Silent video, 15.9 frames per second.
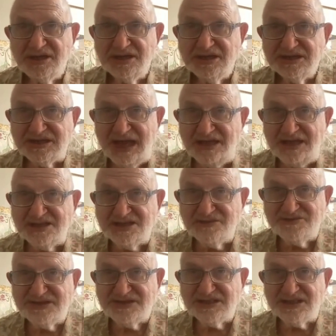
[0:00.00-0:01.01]
sense
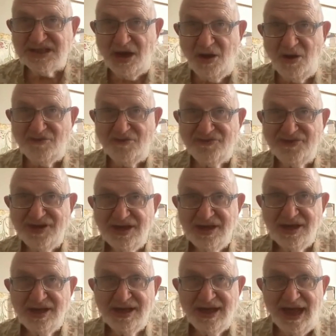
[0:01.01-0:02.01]
of self
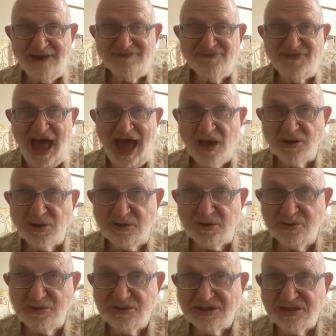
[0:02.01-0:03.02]
and
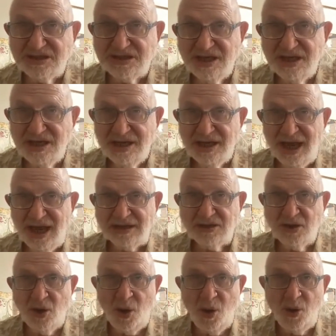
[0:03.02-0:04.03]
values and
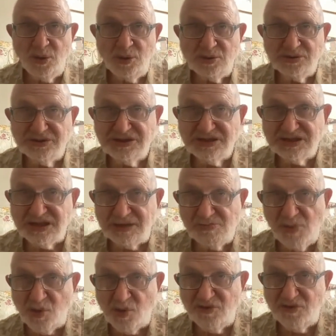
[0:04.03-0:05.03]
goals and
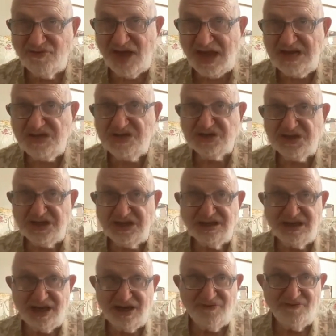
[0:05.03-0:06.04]

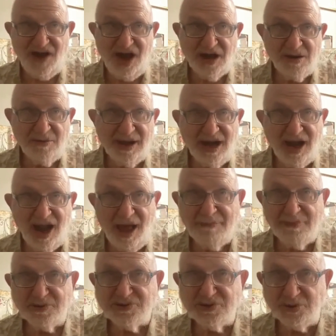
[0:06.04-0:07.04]
motivation and environmental
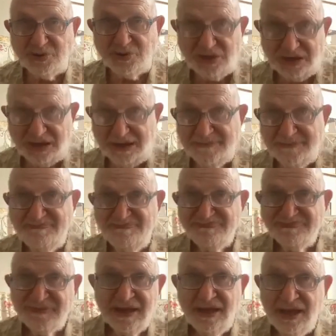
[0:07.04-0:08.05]
opportunity.
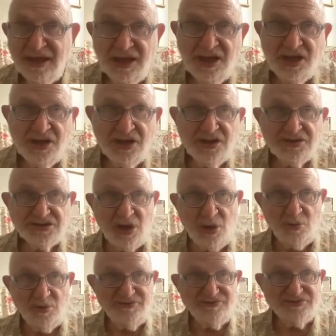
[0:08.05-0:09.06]
So
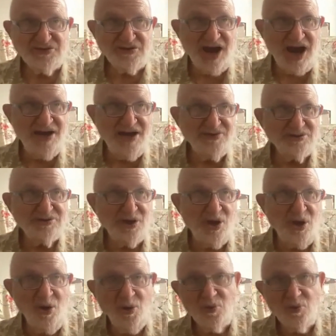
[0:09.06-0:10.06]
we've traveled the
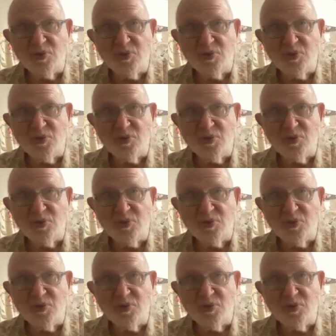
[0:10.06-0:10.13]
whole